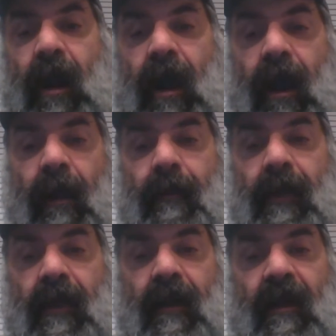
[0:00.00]
um,
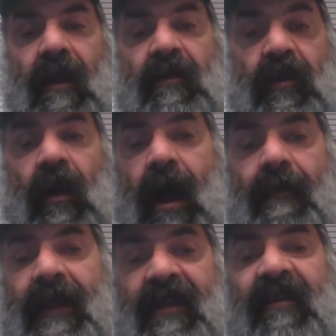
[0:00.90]
do you know
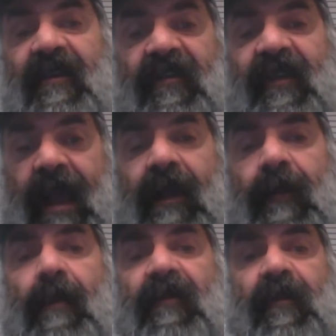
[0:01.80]
how many
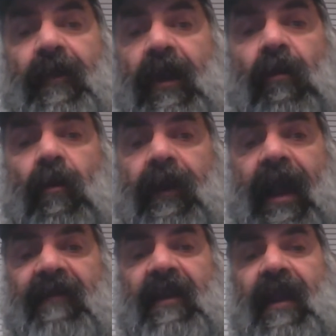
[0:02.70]
standing members the Marine Corps would
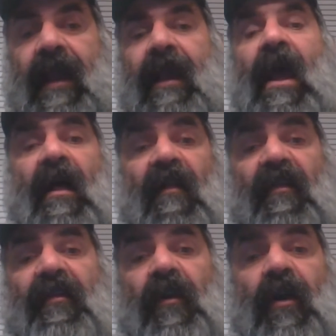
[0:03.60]
have today?
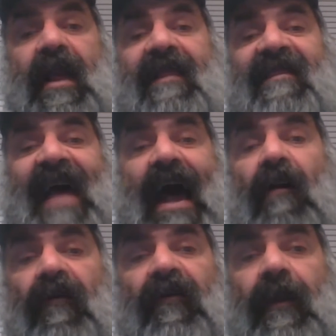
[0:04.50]

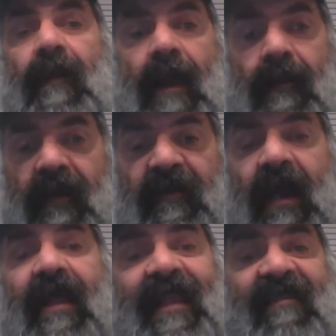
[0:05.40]
30,000 members.
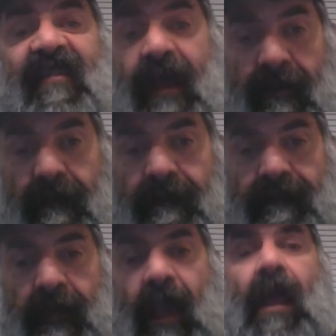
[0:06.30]
That's it.
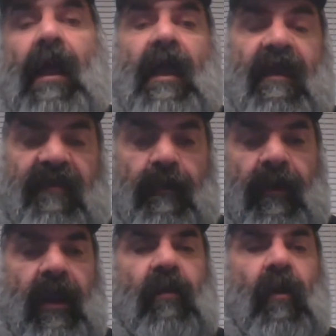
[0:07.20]
If the
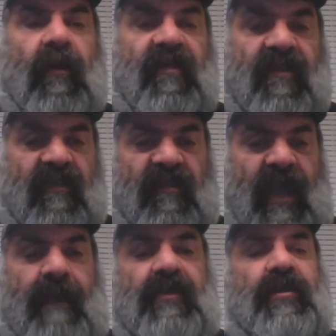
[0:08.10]
Marine Corps was at the
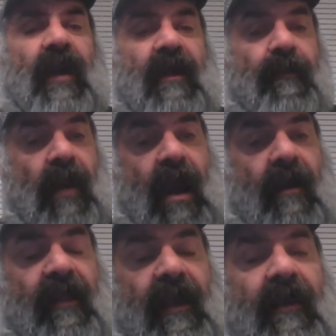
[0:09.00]
same strength prior
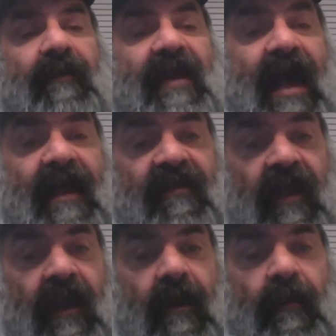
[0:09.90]
to the income tax,
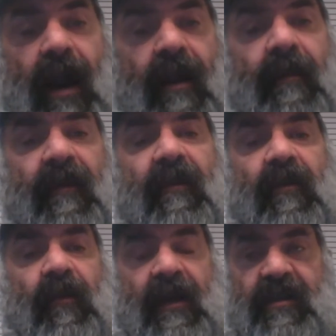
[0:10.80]
prior to the,
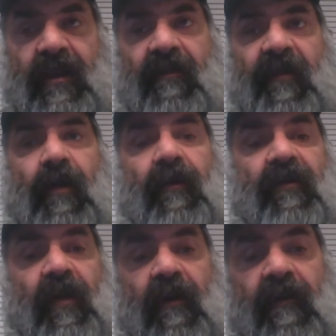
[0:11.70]
the creation of the Federal
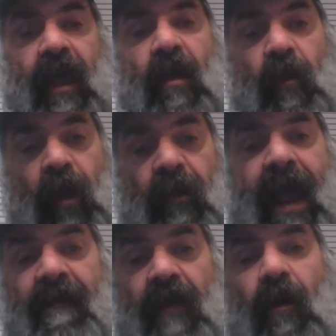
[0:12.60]
Reserve, we would
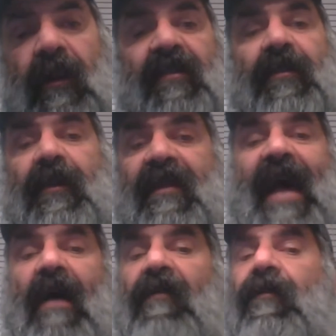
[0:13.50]
have only
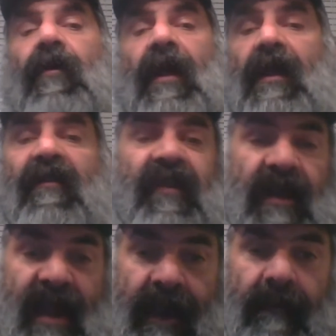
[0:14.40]
30,000 Marines
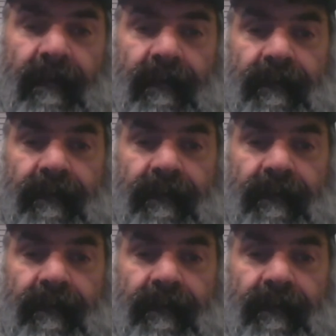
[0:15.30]
today.